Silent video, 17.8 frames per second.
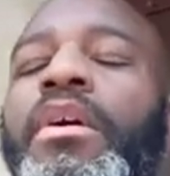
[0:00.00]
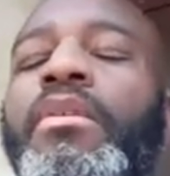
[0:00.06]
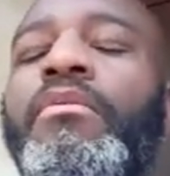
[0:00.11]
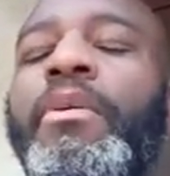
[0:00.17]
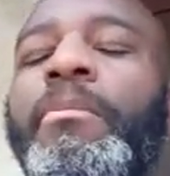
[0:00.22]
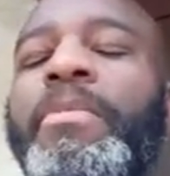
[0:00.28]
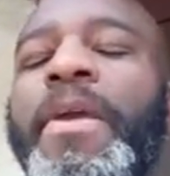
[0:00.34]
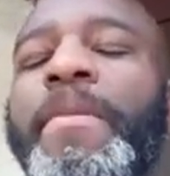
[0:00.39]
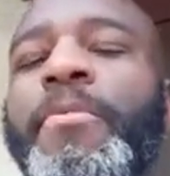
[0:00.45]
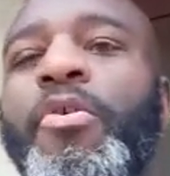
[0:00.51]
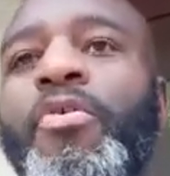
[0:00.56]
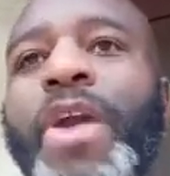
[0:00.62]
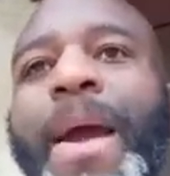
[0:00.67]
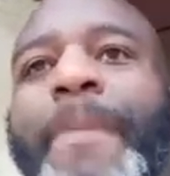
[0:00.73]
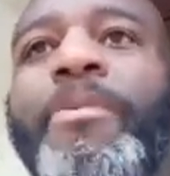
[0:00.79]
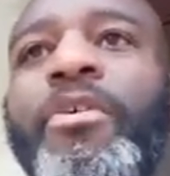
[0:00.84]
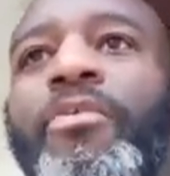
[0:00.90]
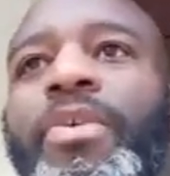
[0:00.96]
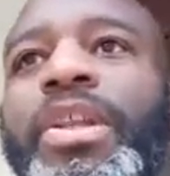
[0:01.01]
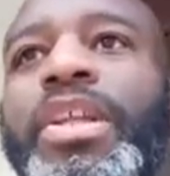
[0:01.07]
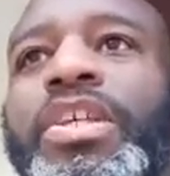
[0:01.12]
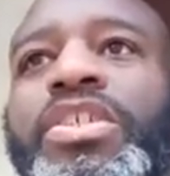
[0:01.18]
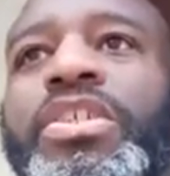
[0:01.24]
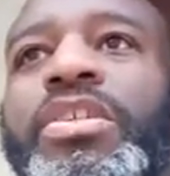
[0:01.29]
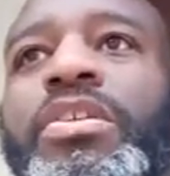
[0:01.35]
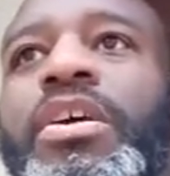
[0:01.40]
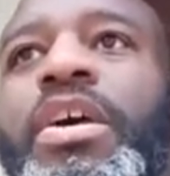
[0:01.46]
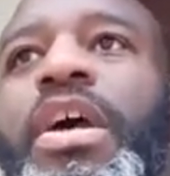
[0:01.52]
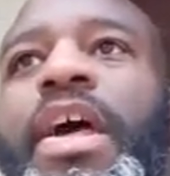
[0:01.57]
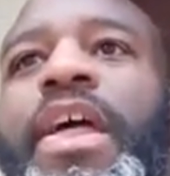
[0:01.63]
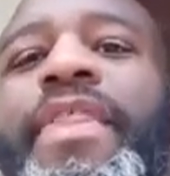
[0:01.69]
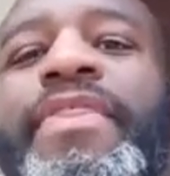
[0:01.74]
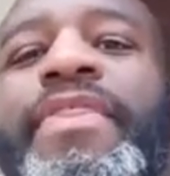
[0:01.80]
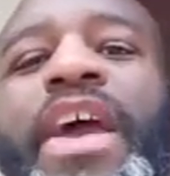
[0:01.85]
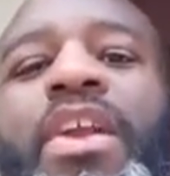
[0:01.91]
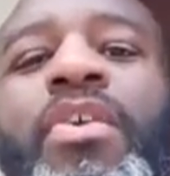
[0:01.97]
people crap on religion,
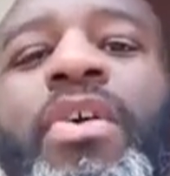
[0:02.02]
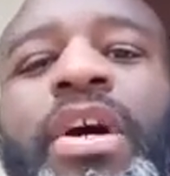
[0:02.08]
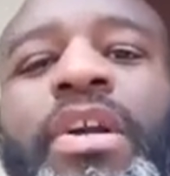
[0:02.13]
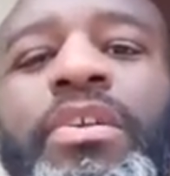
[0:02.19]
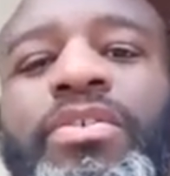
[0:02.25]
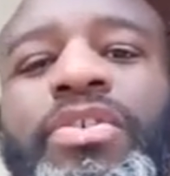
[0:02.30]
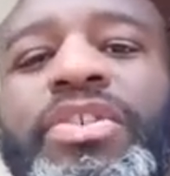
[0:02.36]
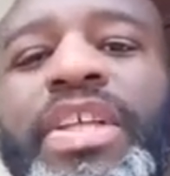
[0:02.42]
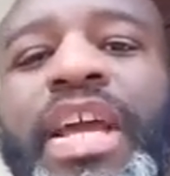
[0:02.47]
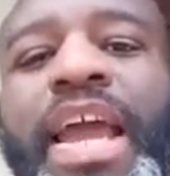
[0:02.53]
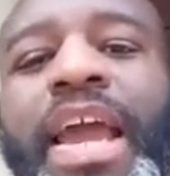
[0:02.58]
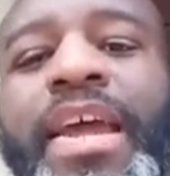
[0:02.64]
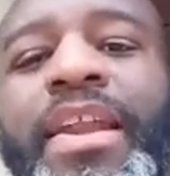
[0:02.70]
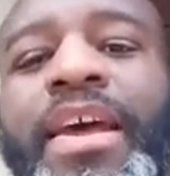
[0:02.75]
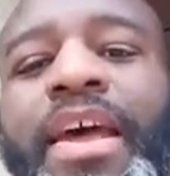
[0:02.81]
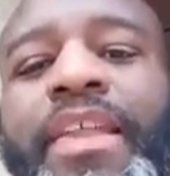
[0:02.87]
they don't understand